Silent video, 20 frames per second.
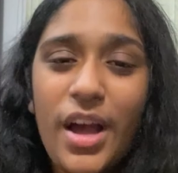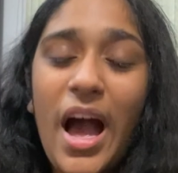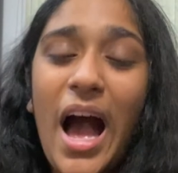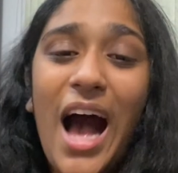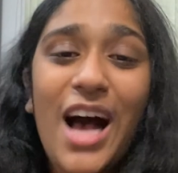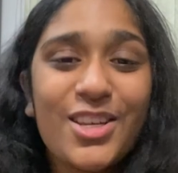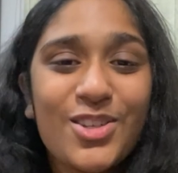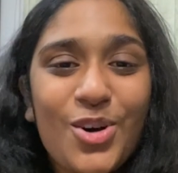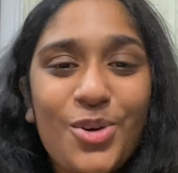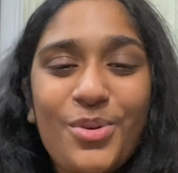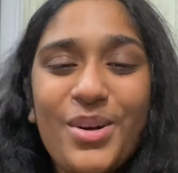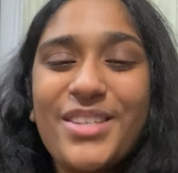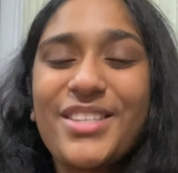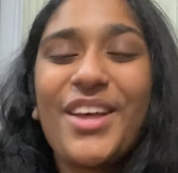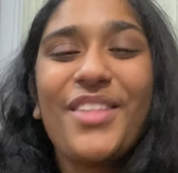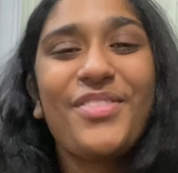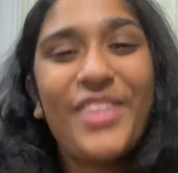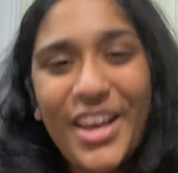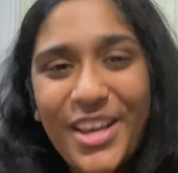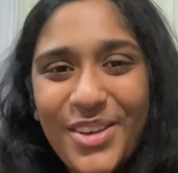As always,
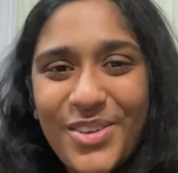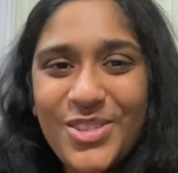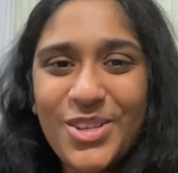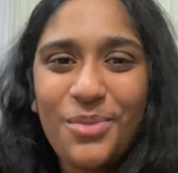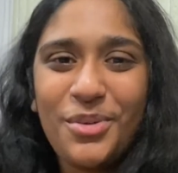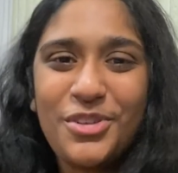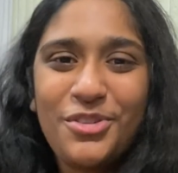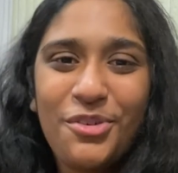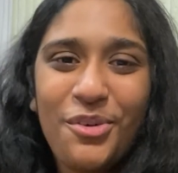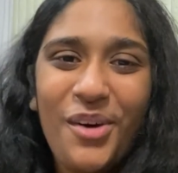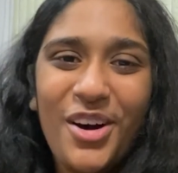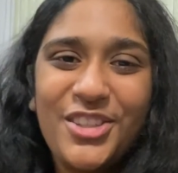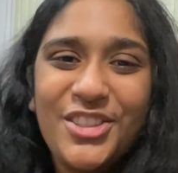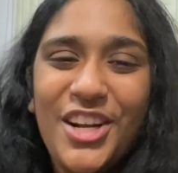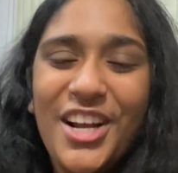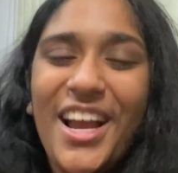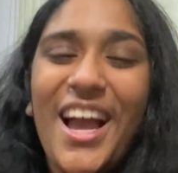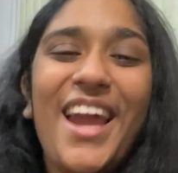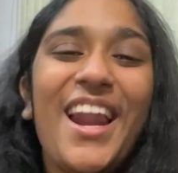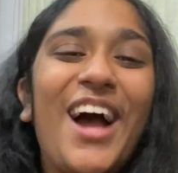thank you so much for
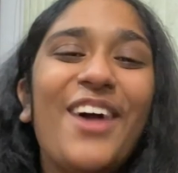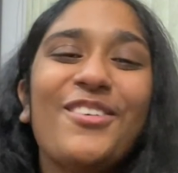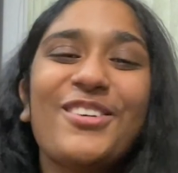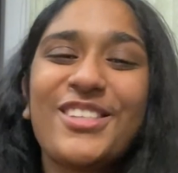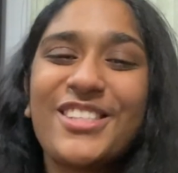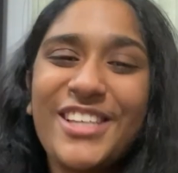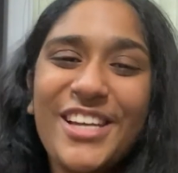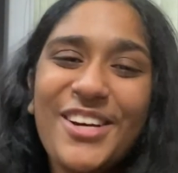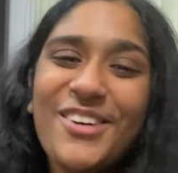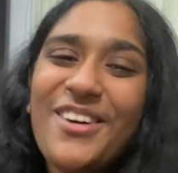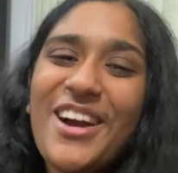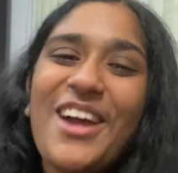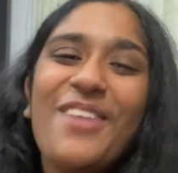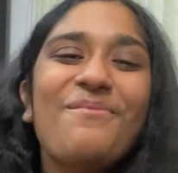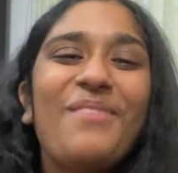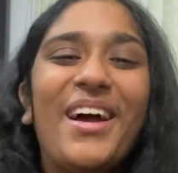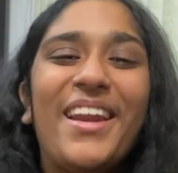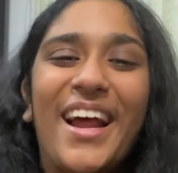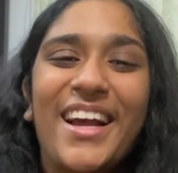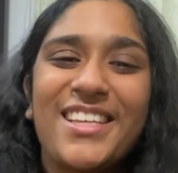watching, and I will see you in
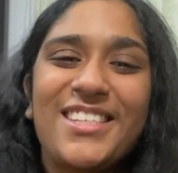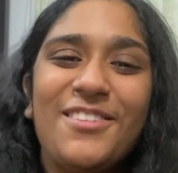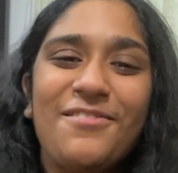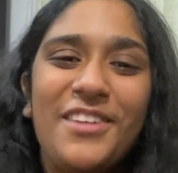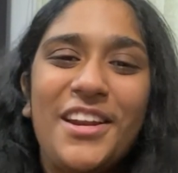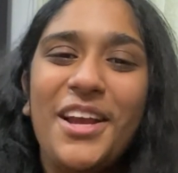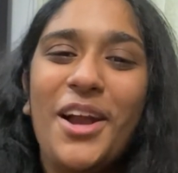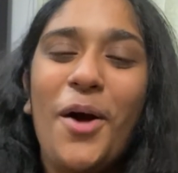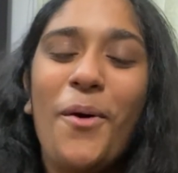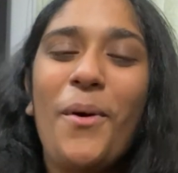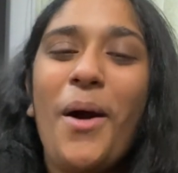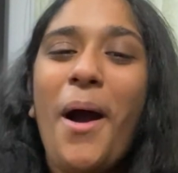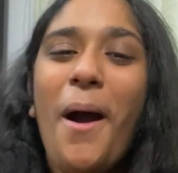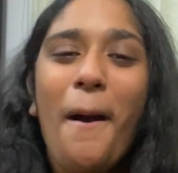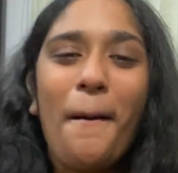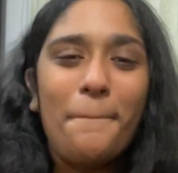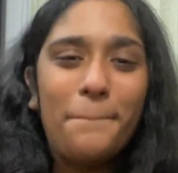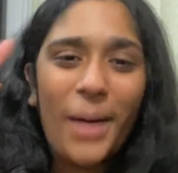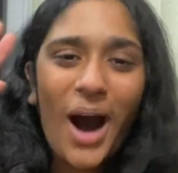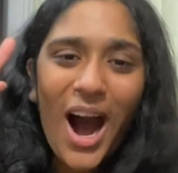my next video.
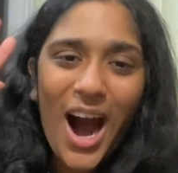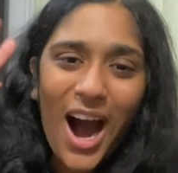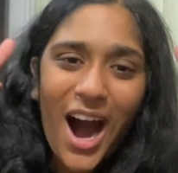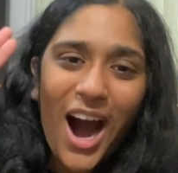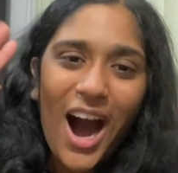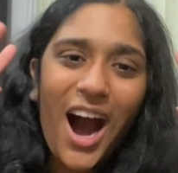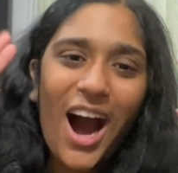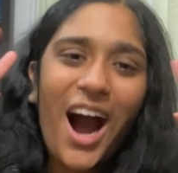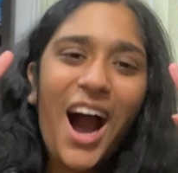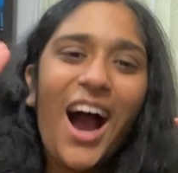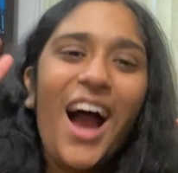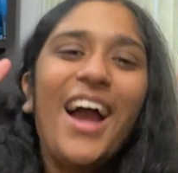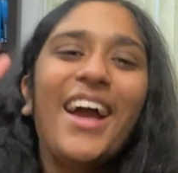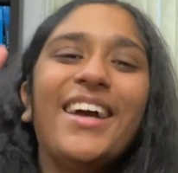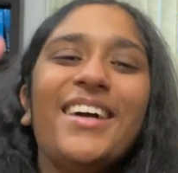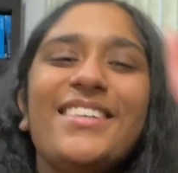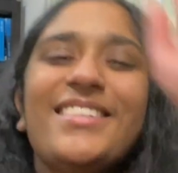Bye!